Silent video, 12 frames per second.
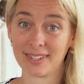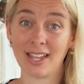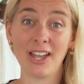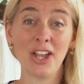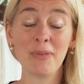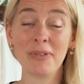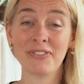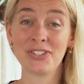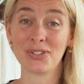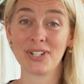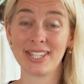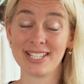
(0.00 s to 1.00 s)
I hope you've
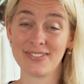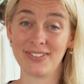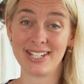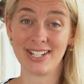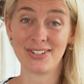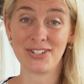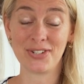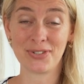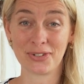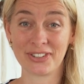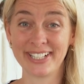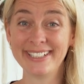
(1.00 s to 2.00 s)
enjoyed this video
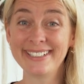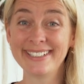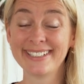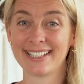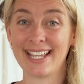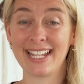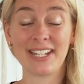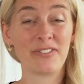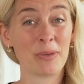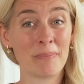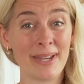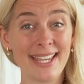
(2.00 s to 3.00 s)
tutorial, and
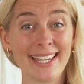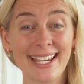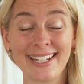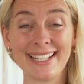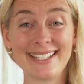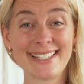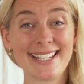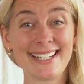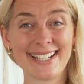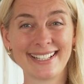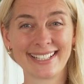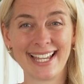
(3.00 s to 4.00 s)
if you make any
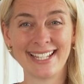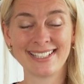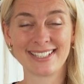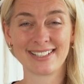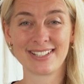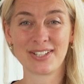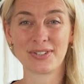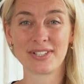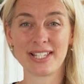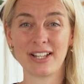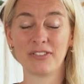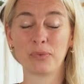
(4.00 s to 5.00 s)
seashell candles
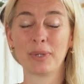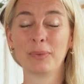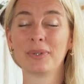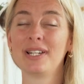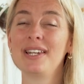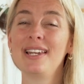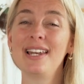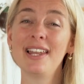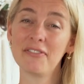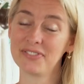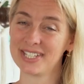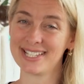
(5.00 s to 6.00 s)
yourself, we would
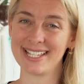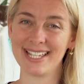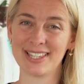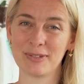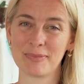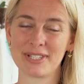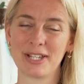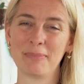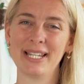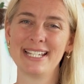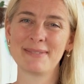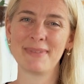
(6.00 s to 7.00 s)
love to see them, so
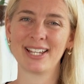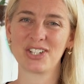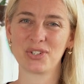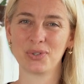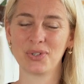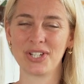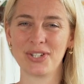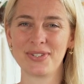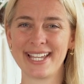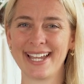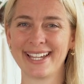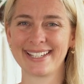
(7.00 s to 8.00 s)
please make sure you
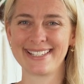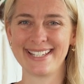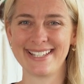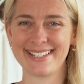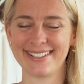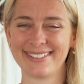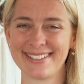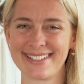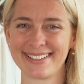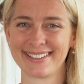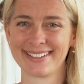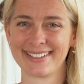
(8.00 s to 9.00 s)
tag Sea Salt.
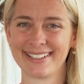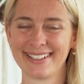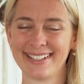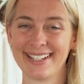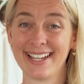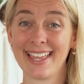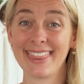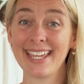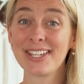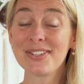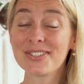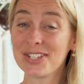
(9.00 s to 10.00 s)

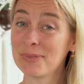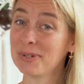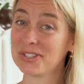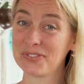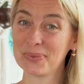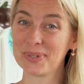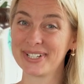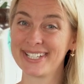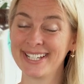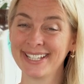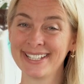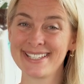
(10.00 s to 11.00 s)
Thank you so much for
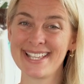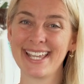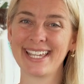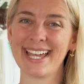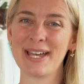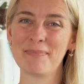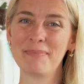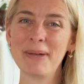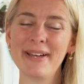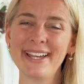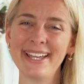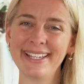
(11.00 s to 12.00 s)
watching. Take care. Bye
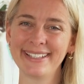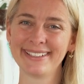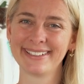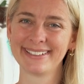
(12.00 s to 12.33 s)
bye.